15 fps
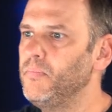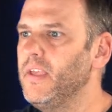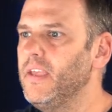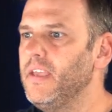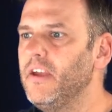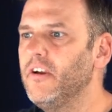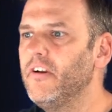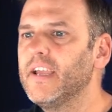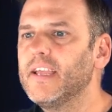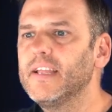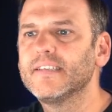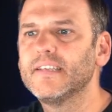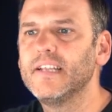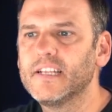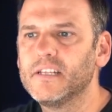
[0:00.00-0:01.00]
Here I can
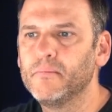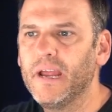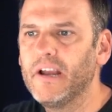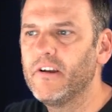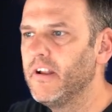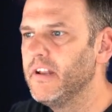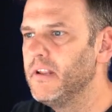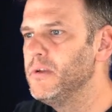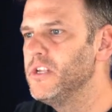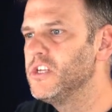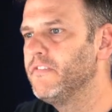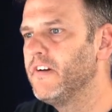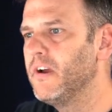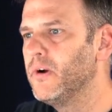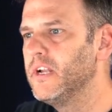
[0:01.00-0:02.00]
select a background image
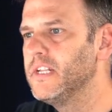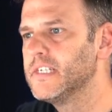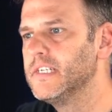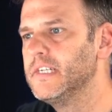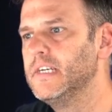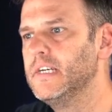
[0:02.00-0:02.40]
if I want.